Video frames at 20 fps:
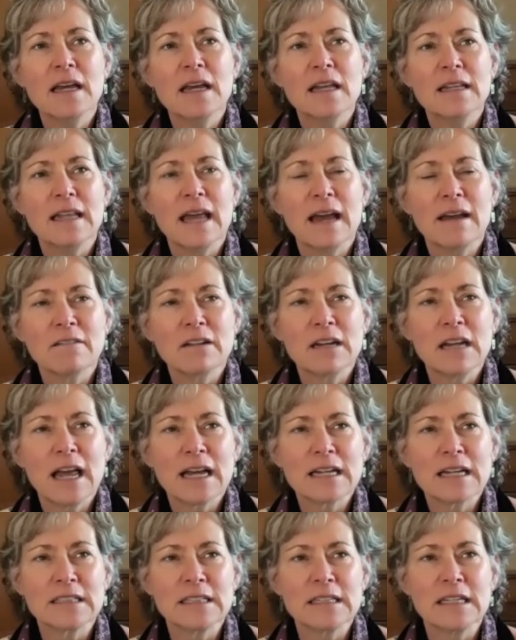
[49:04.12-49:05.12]
that
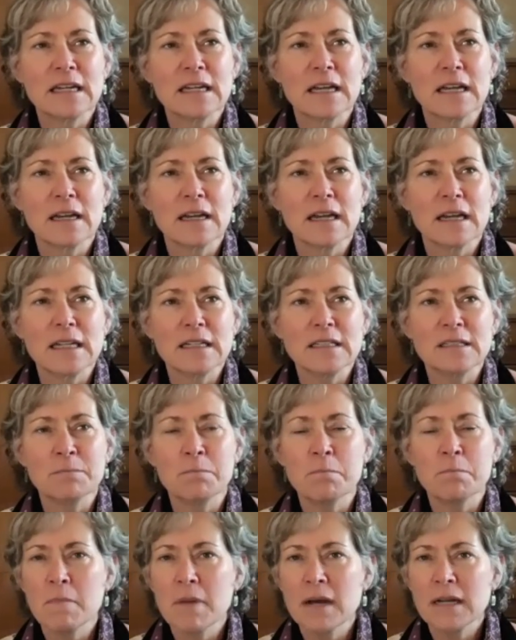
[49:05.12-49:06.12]
relaxing is
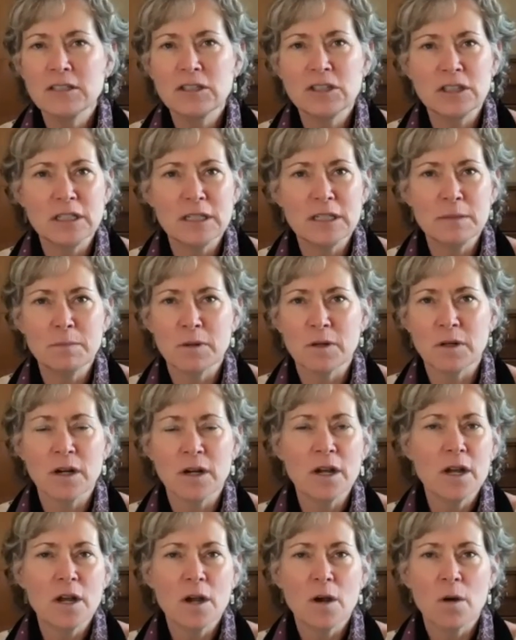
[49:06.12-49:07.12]
much deeper
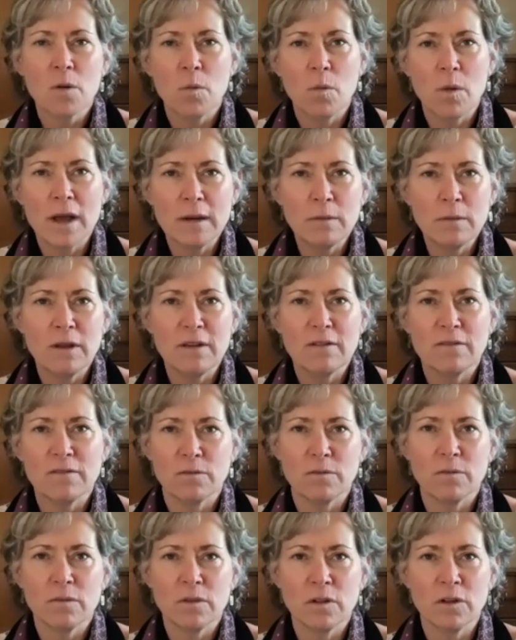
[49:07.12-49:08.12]
when we've
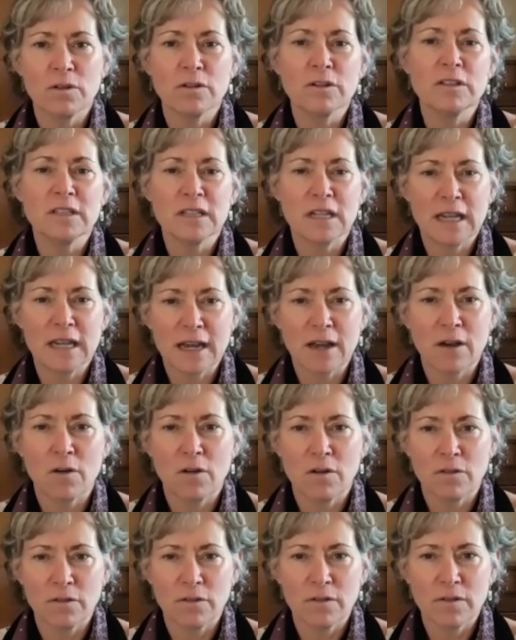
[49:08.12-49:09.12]
learned to let go
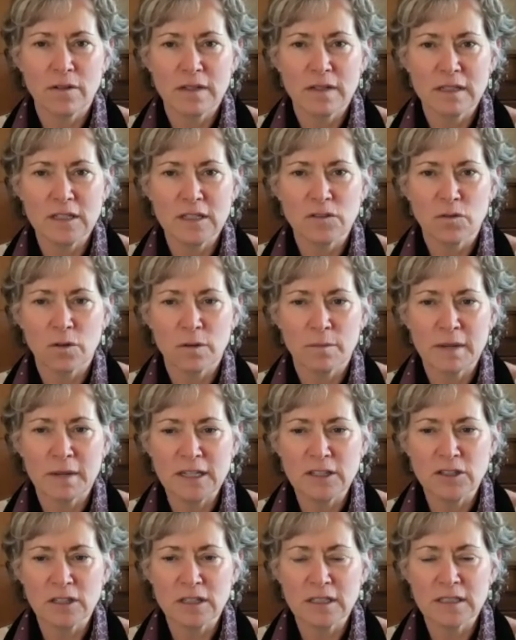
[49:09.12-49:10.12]
of these
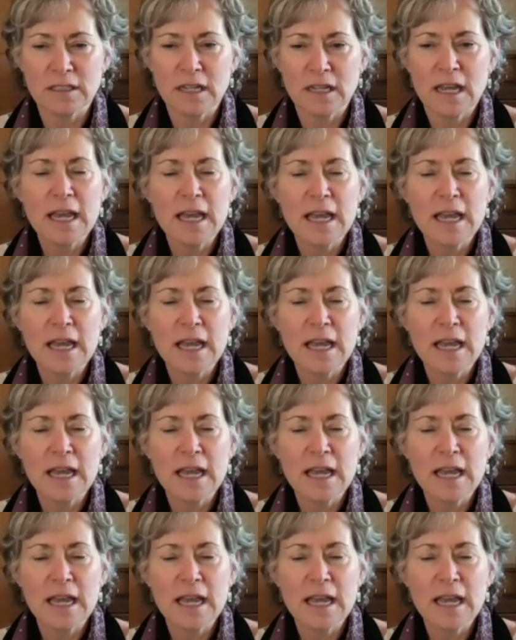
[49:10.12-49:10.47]
formations.